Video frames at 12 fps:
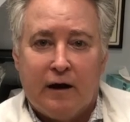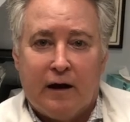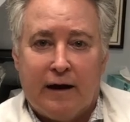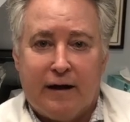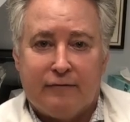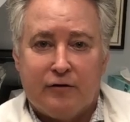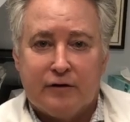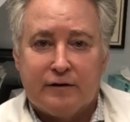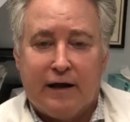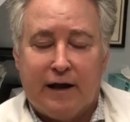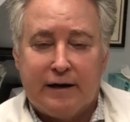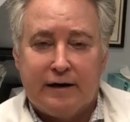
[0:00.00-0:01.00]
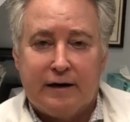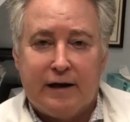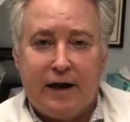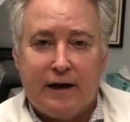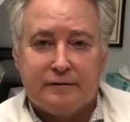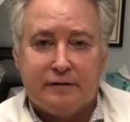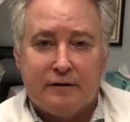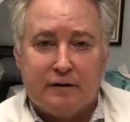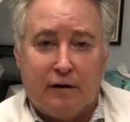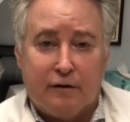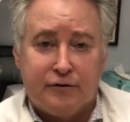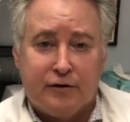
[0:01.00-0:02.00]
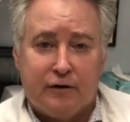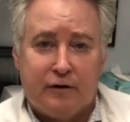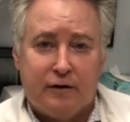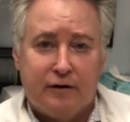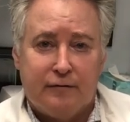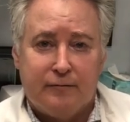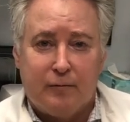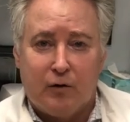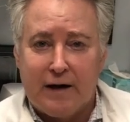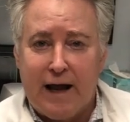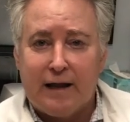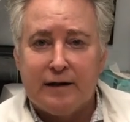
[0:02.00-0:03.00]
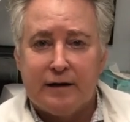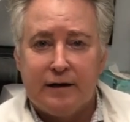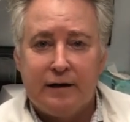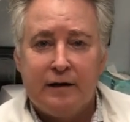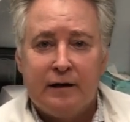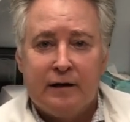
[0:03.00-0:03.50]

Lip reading: have looked at it as an alternative modality